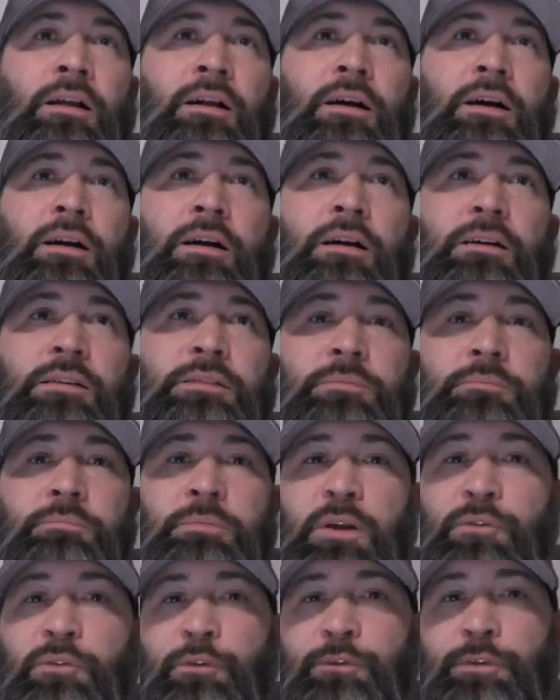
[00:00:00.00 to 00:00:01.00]

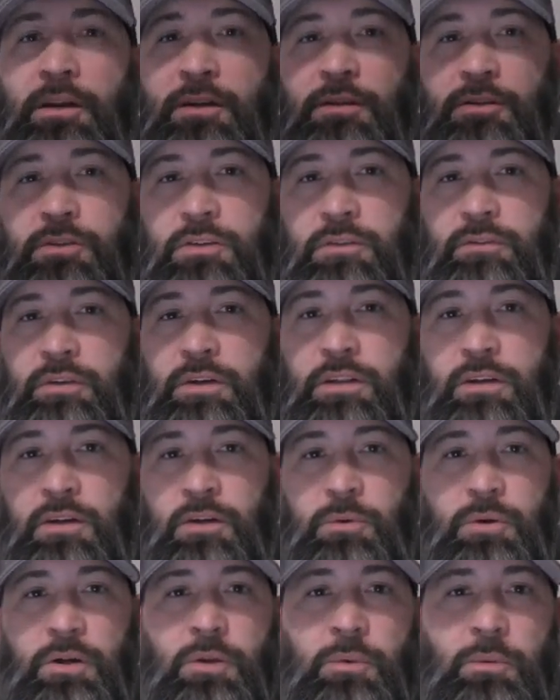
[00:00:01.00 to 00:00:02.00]
But if you found a cook
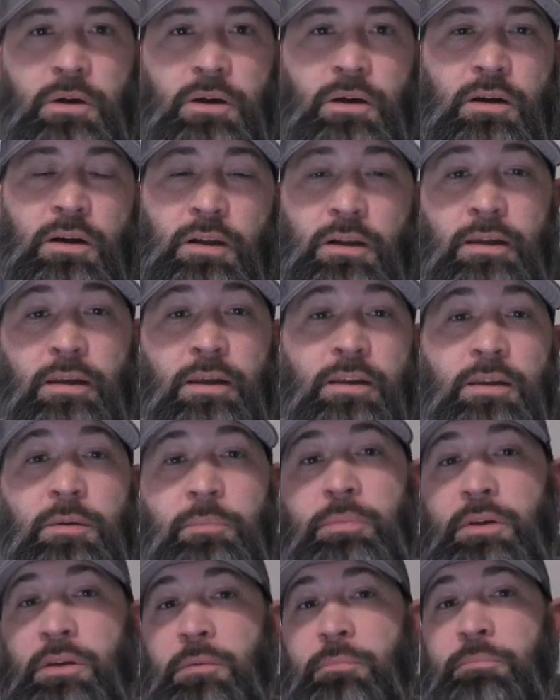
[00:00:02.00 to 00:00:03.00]
video anywhere, it
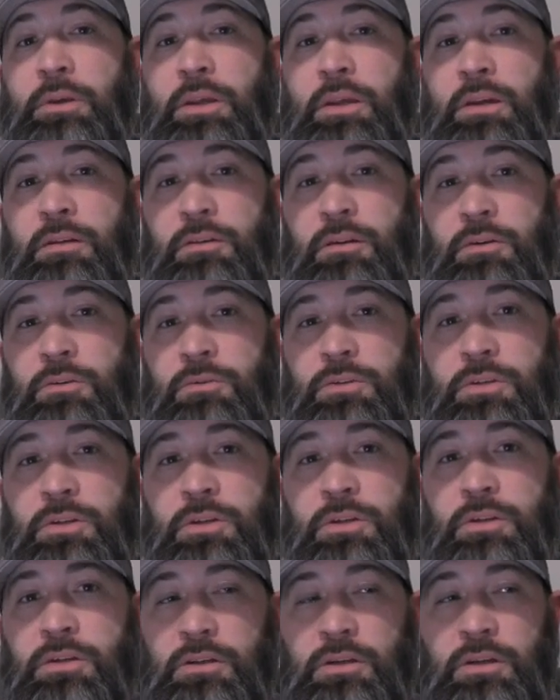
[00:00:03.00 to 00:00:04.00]
can be a big long
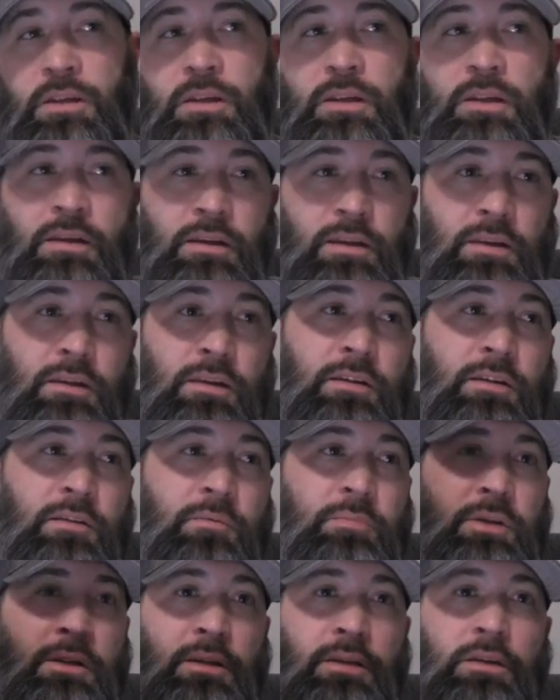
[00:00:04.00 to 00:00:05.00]
cook, it
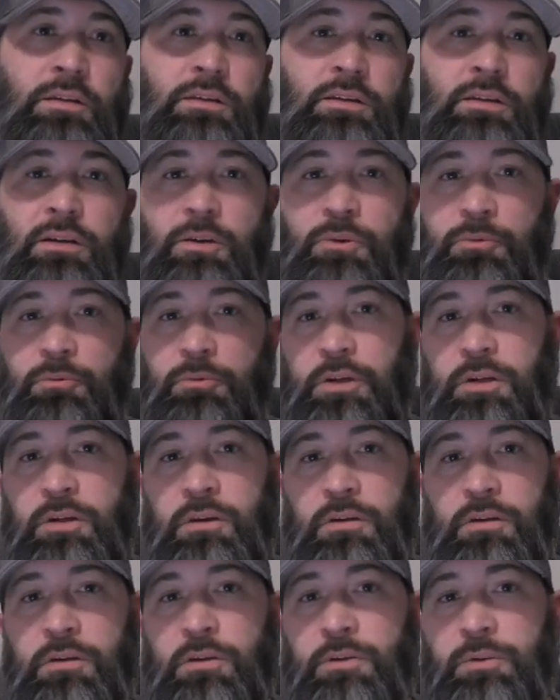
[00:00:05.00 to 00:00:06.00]
could be a
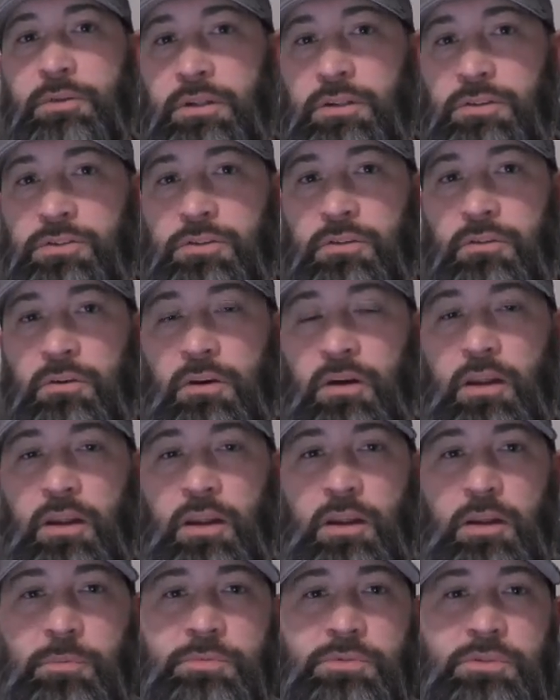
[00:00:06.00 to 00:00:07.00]
reel on Instagram,